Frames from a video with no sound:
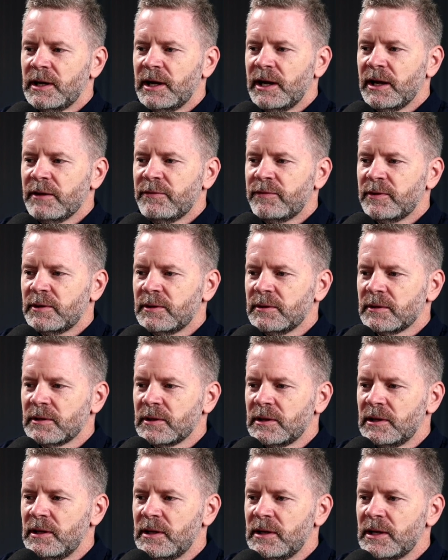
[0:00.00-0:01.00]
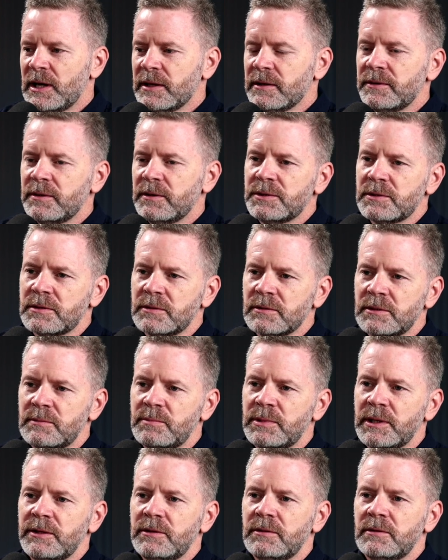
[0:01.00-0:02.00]
I felt not understood
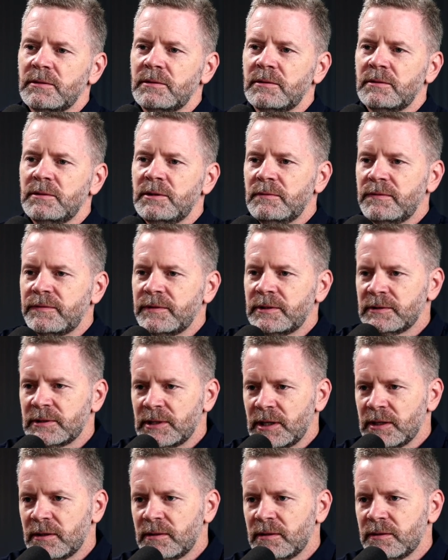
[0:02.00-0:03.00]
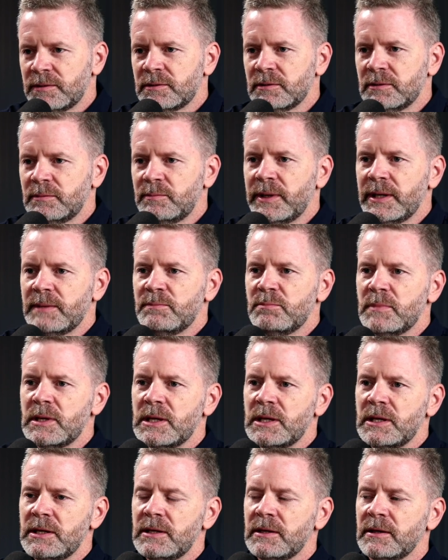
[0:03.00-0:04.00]
by you, you felt not understood by right.
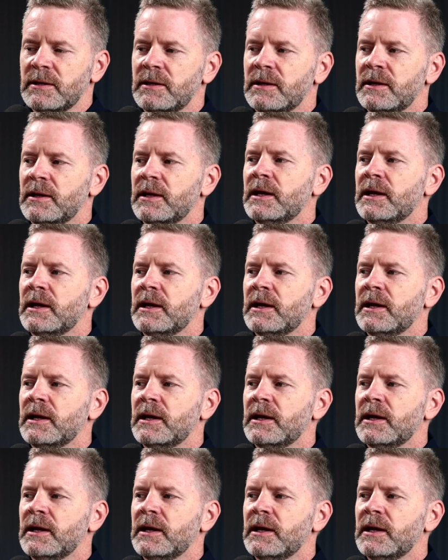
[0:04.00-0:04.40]
me. Sure.